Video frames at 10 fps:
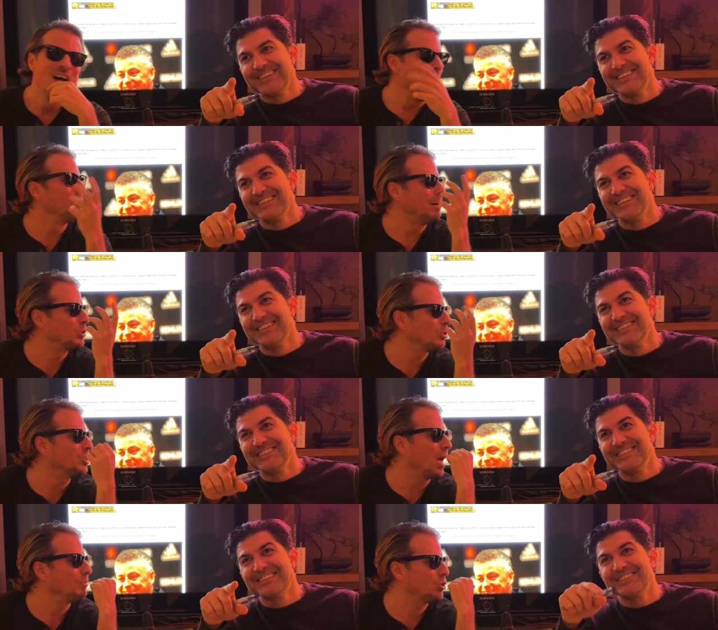Speaker 1: I'm sure.
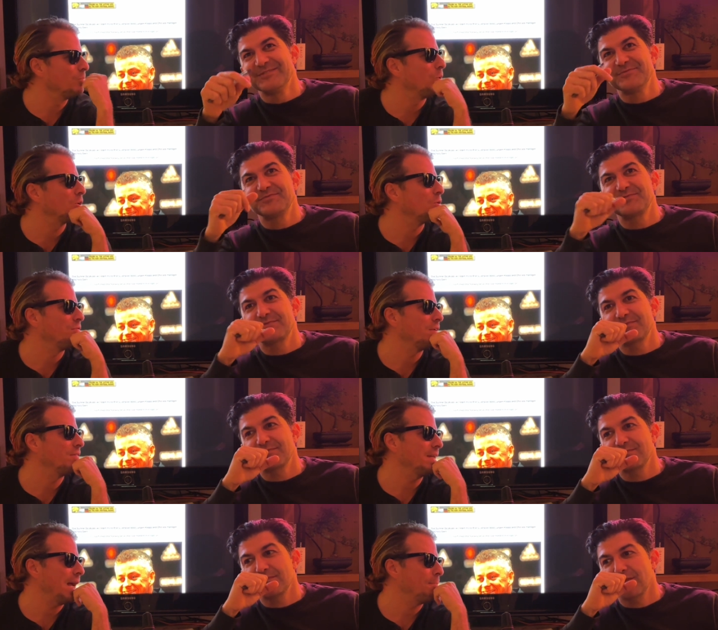I'm sure Monaco are very,
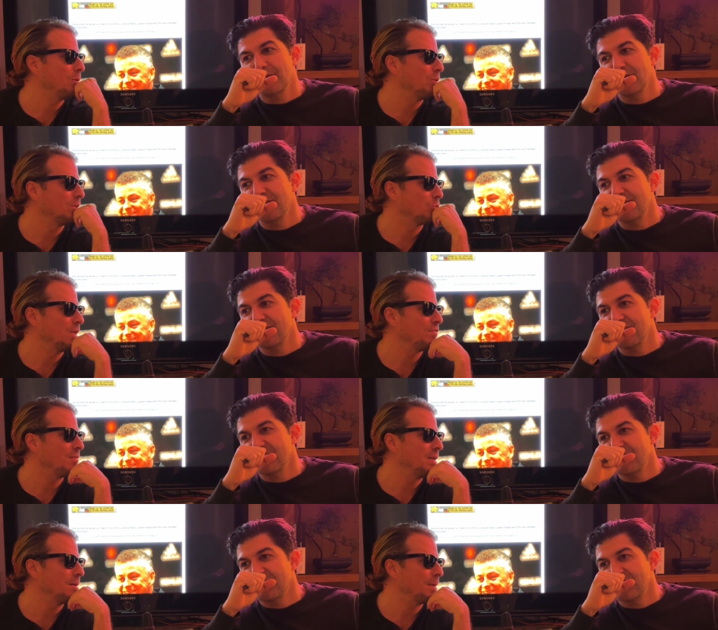very happy with the
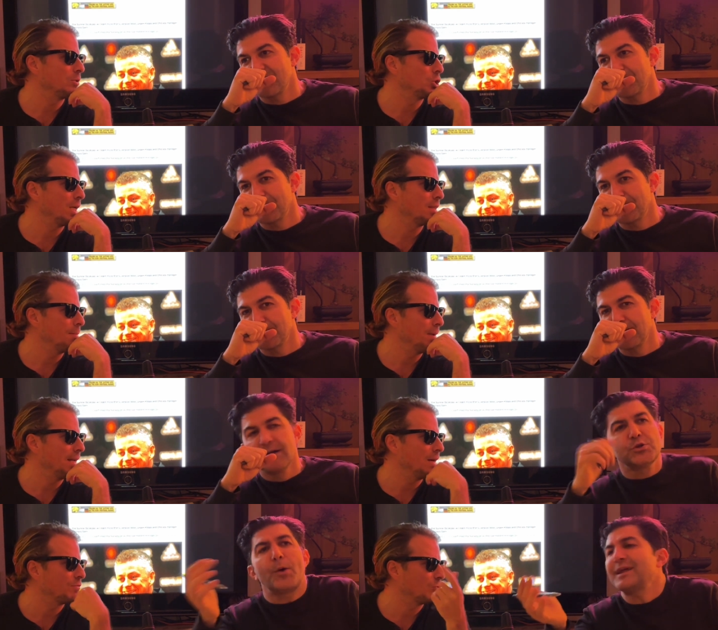twenty-five million pound check they paid
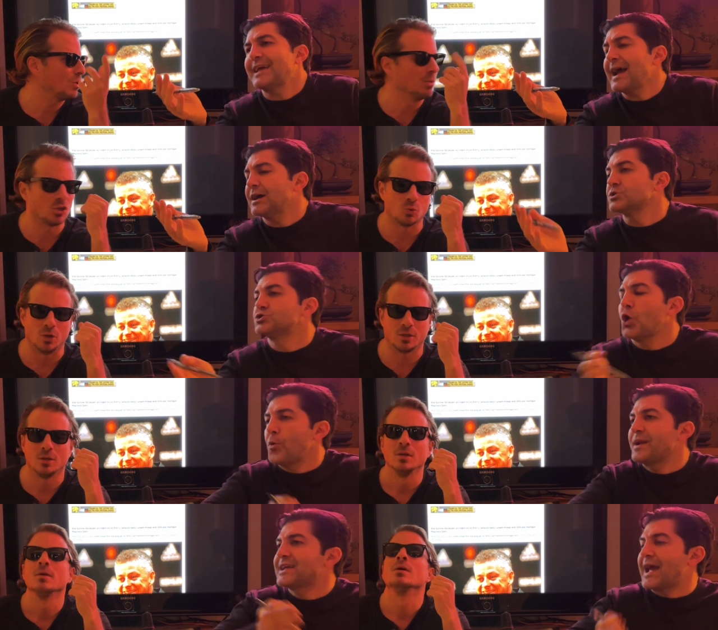
Speaker 2: out. Nobody cares.
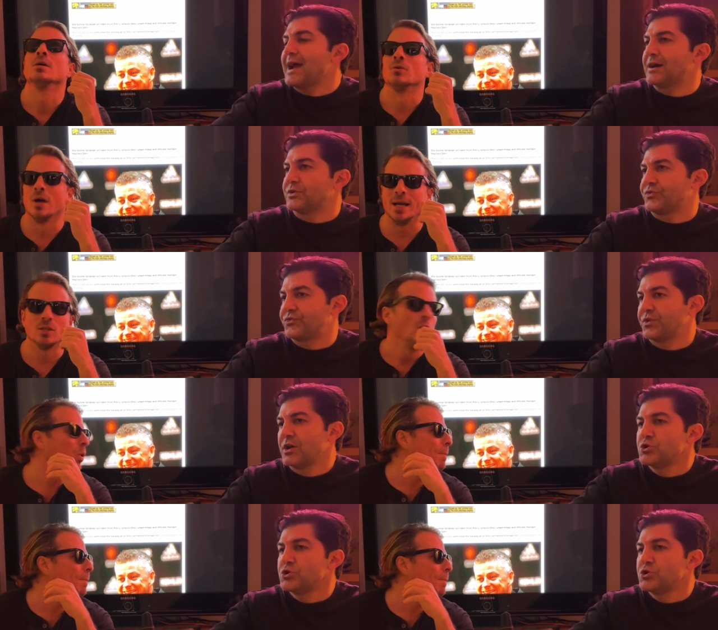Nobody cares. Right. Well,